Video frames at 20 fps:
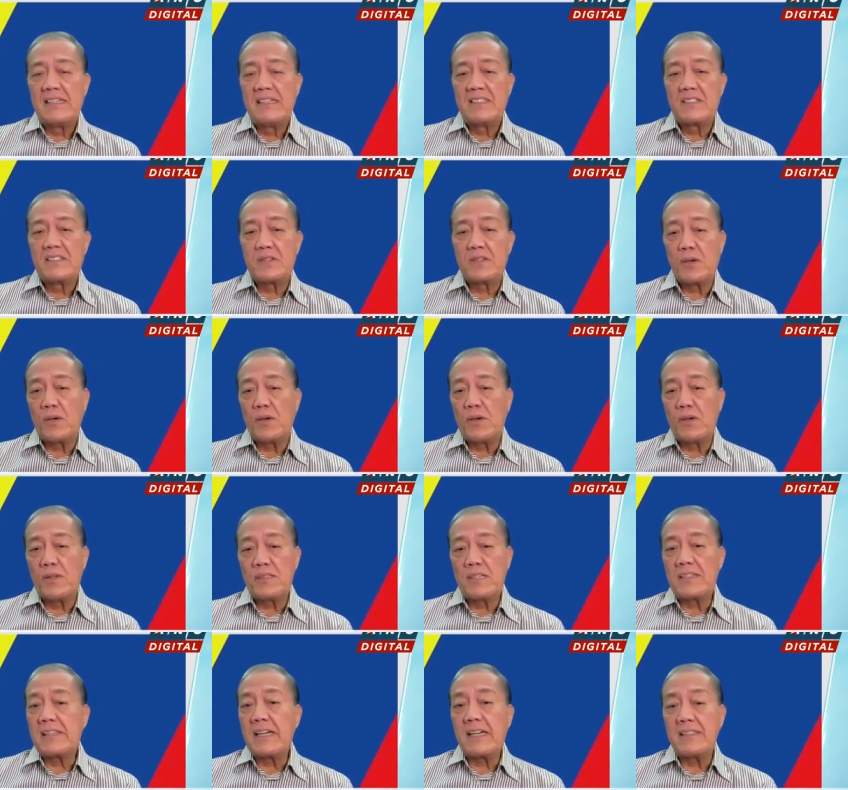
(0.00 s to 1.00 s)
So
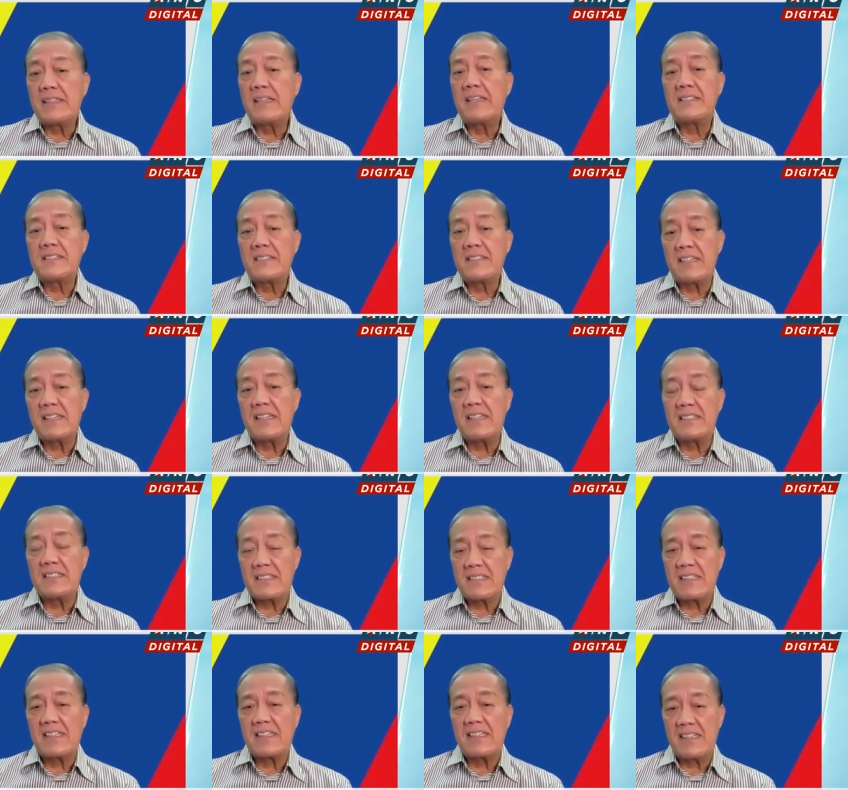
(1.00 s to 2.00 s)
the tendency is,
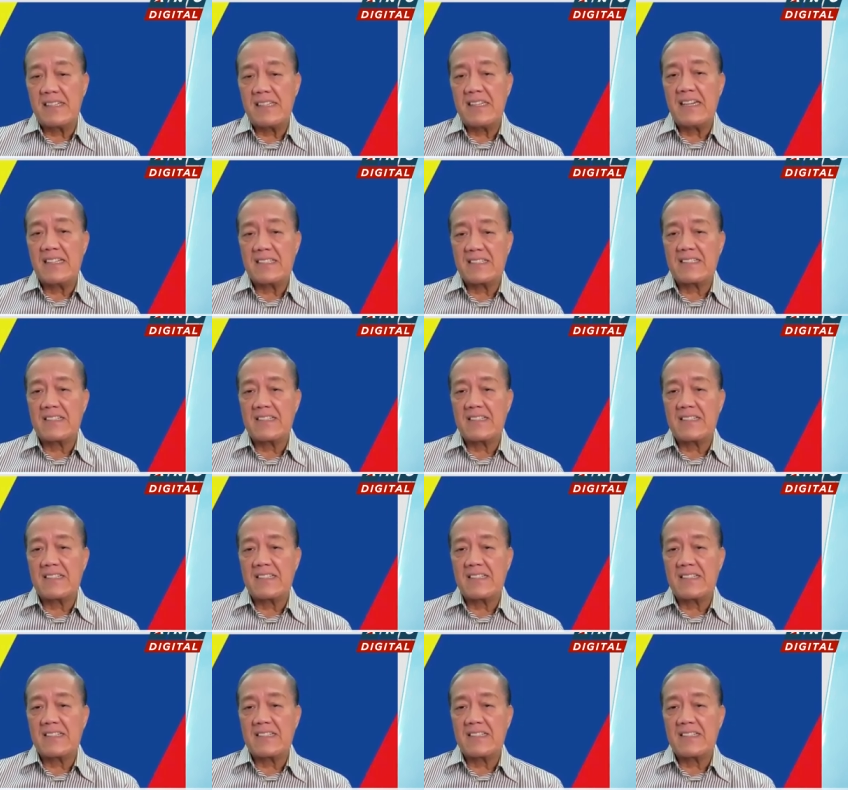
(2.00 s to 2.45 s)
yes,